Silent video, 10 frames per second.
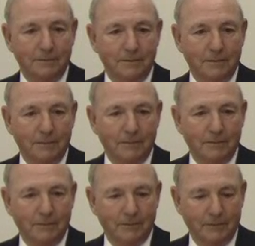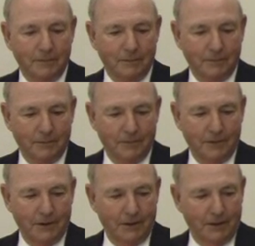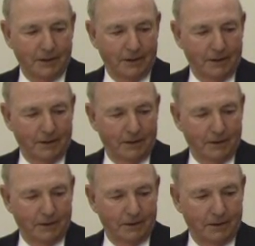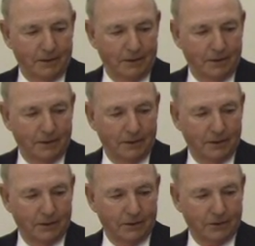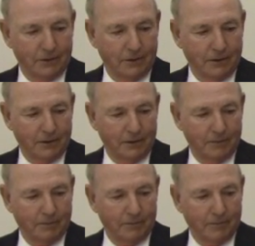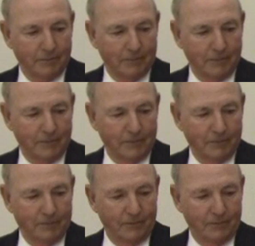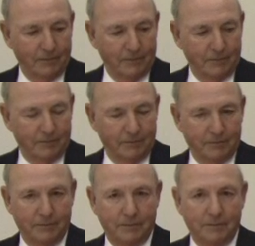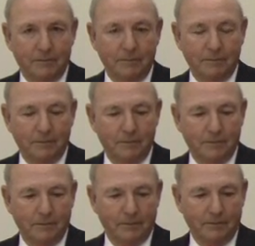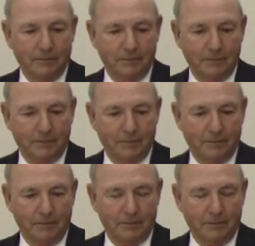(silent)